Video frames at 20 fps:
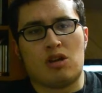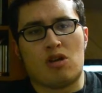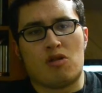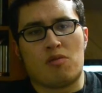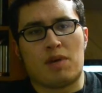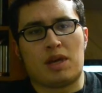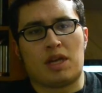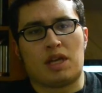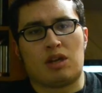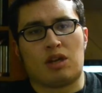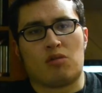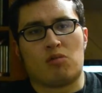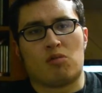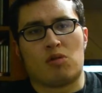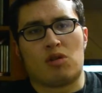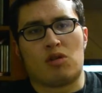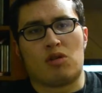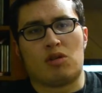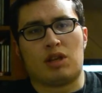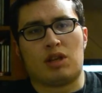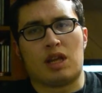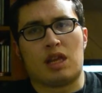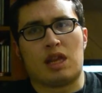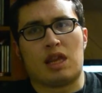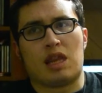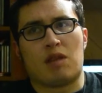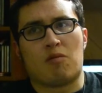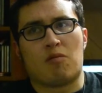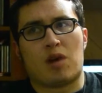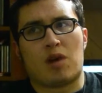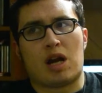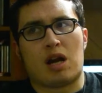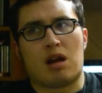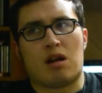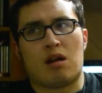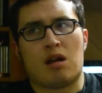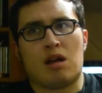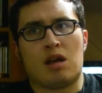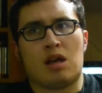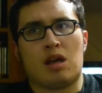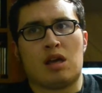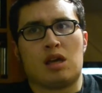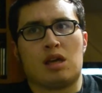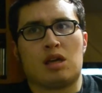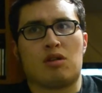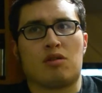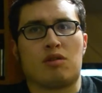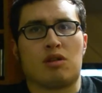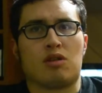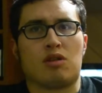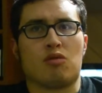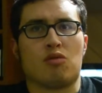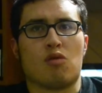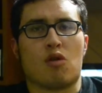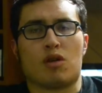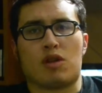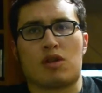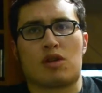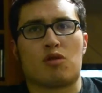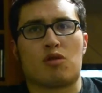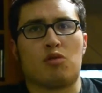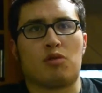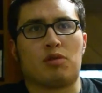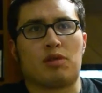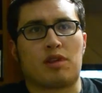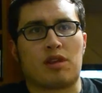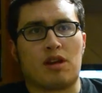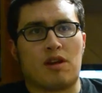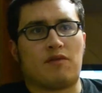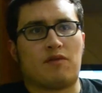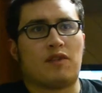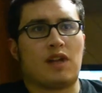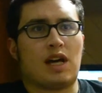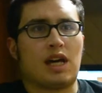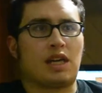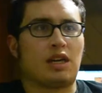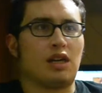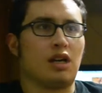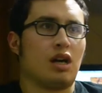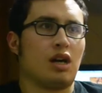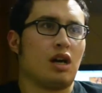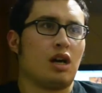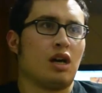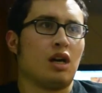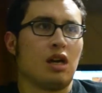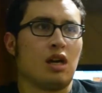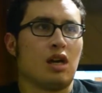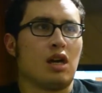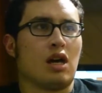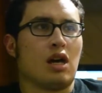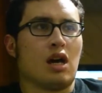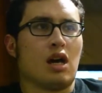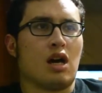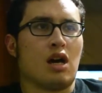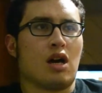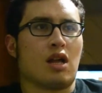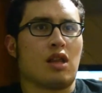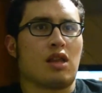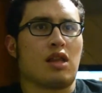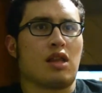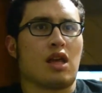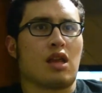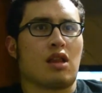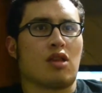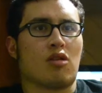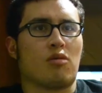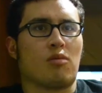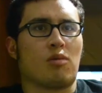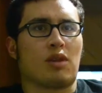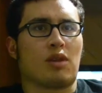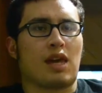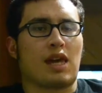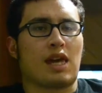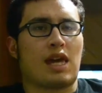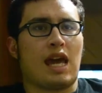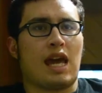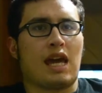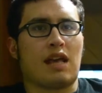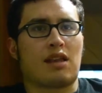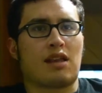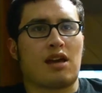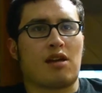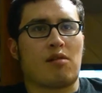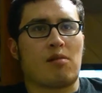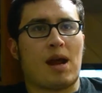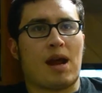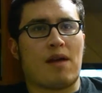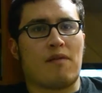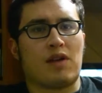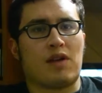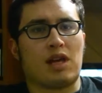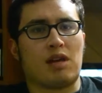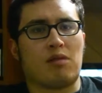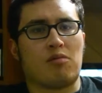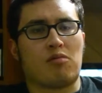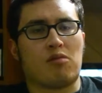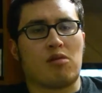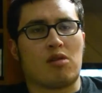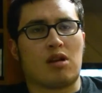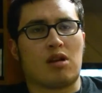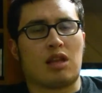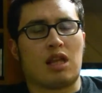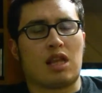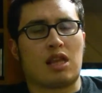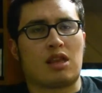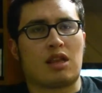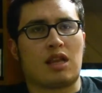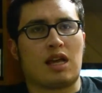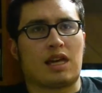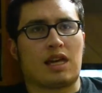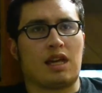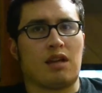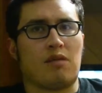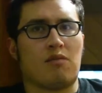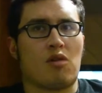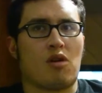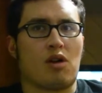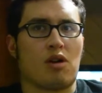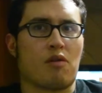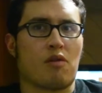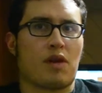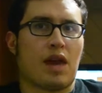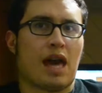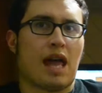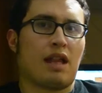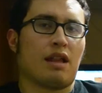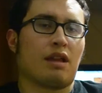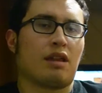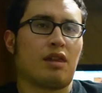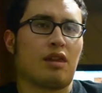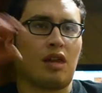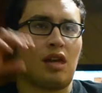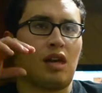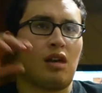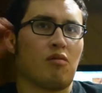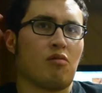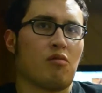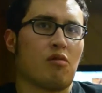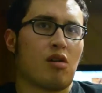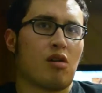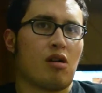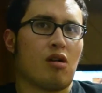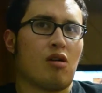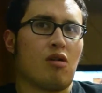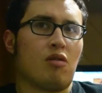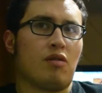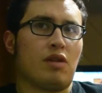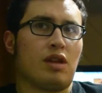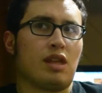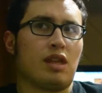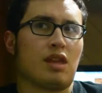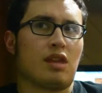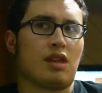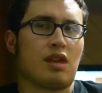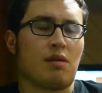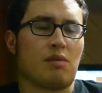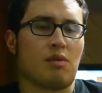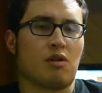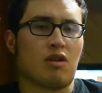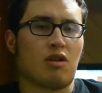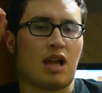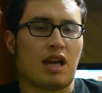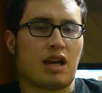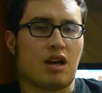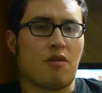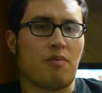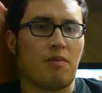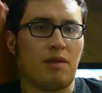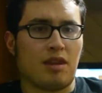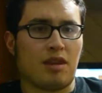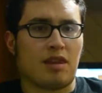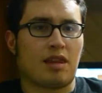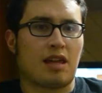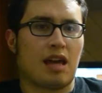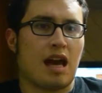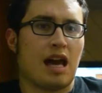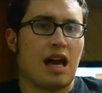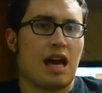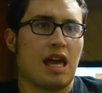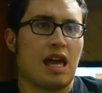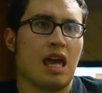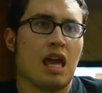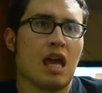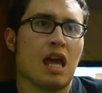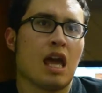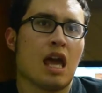know, making a world where you could do all this cool stuff, like, that's almost like anti-gravity, where, like in Mario Galaxy, where only this time you're, like, up in the sky.